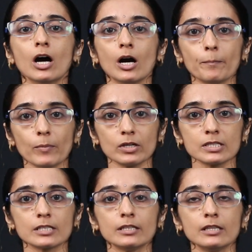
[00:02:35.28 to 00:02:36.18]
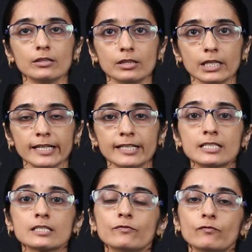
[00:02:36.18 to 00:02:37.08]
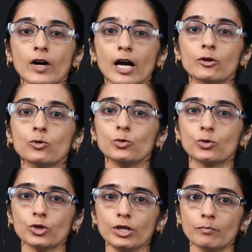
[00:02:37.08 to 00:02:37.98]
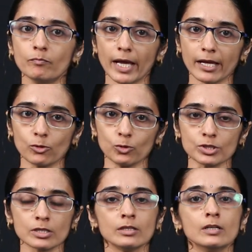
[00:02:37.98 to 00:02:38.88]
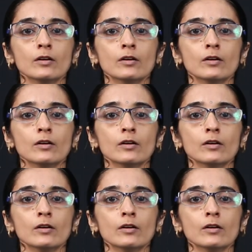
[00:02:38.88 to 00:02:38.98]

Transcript: A person needs 5 good mangoes.